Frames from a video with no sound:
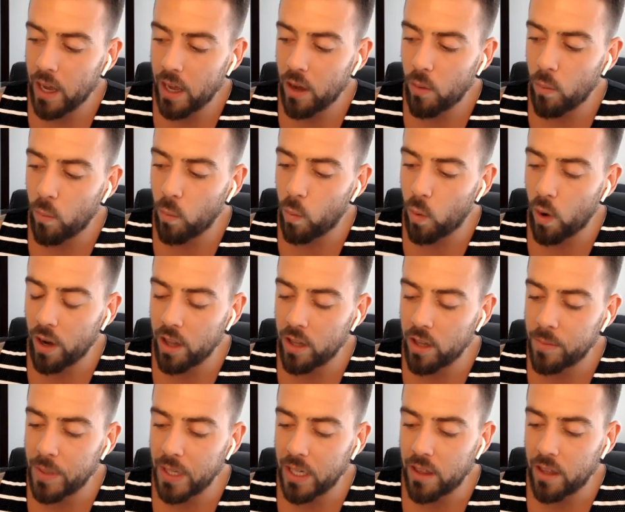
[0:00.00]
one of the
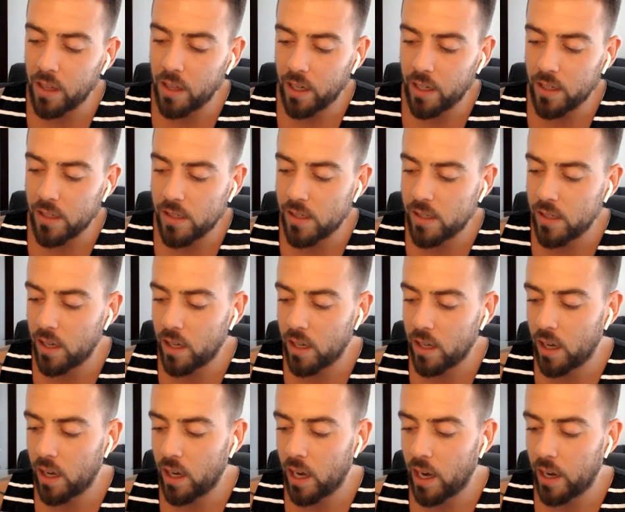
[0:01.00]
big things
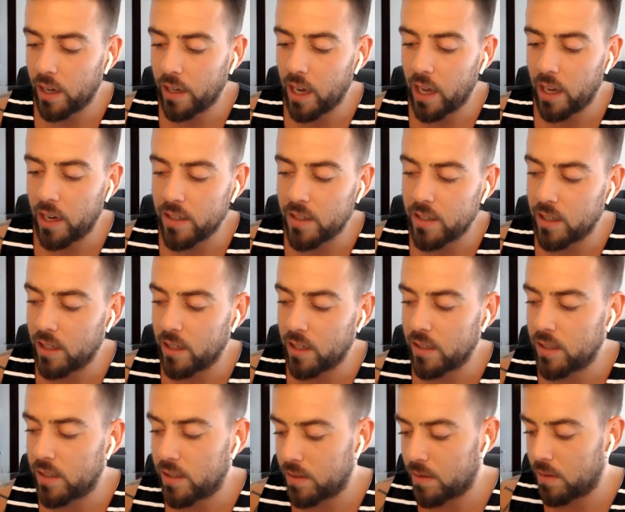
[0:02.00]
again is
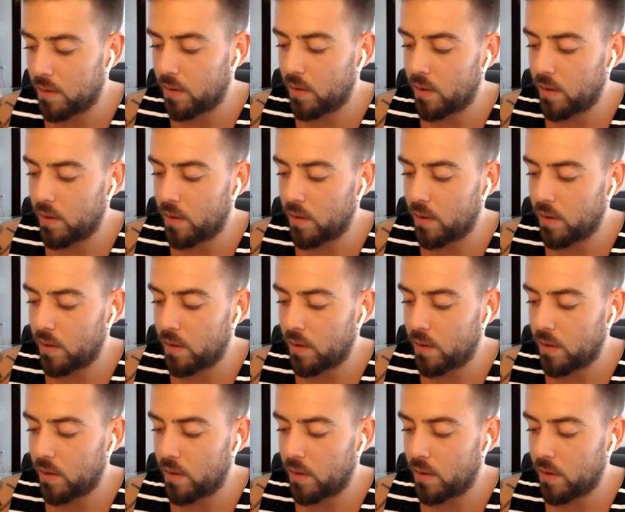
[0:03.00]
is